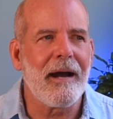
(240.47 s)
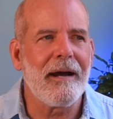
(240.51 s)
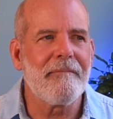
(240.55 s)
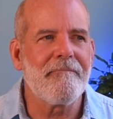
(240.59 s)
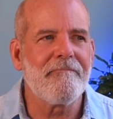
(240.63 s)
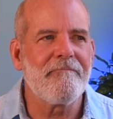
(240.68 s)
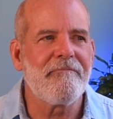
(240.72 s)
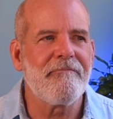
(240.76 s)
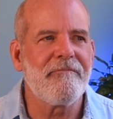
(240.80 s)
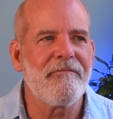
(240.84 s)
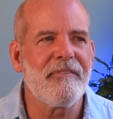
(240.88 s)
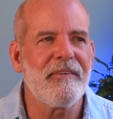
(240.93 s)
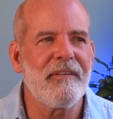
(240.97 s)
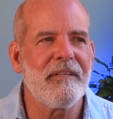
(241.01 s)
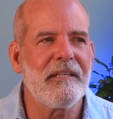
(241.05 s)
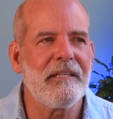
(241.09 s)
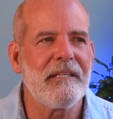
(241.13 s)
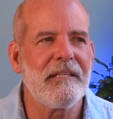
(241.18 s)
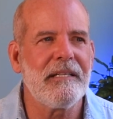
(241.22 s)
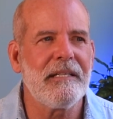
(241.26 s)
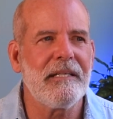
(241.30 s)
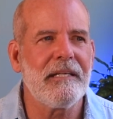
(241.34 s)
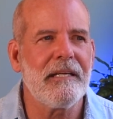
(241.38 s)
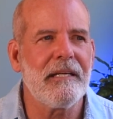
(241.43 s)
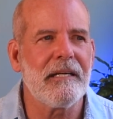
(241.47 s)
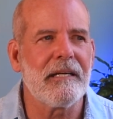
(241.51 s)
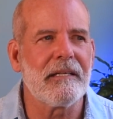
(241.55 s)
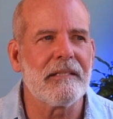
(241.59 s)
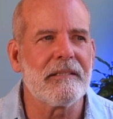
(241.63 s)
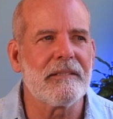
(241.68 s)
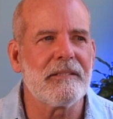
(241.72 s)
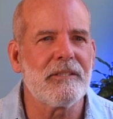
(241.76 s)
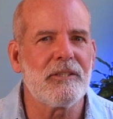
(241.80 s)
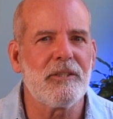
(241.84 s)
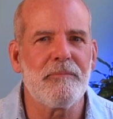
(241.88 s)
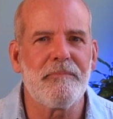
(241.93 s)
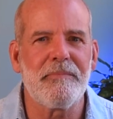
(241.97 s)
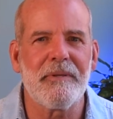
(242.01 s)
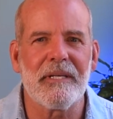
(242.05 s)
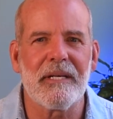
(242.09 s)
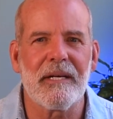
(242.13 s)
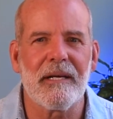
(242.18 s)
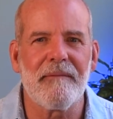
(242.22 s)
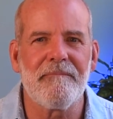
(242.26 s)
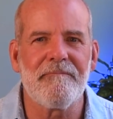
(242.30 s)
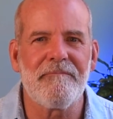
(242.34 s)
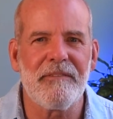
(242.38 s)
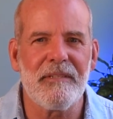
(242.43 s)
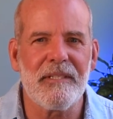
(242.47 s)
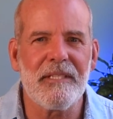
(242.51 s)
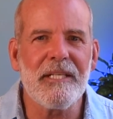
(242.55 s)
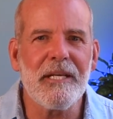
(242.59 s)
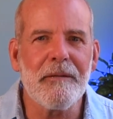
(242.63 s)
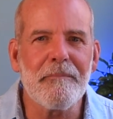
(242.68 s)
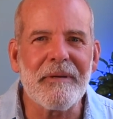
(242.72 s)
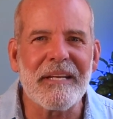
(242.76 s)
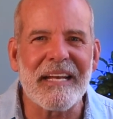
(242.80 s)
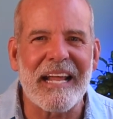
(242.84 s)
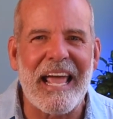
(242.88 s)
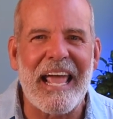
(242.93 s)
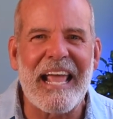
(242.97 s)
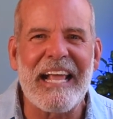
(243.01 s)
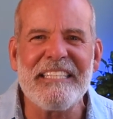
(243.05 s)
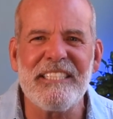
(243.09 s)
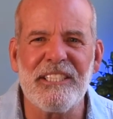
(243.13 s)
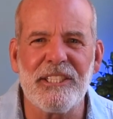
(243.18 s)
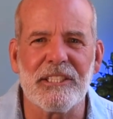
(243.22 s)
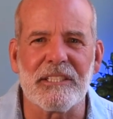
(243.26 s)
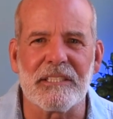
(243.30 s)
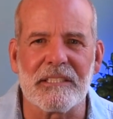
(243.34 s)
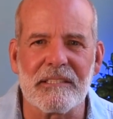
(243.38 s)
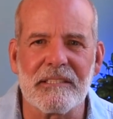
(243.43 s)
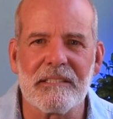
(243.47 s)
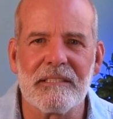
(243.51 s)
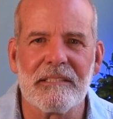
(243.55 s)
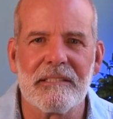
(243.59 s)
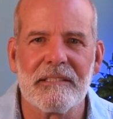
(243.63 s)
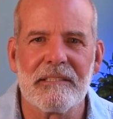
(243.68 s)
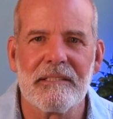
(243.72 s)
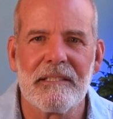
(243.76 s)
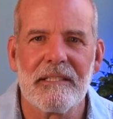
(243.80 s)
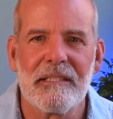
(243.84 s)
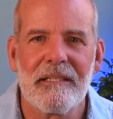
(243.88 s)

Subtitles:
I'm feeling a bit anxious.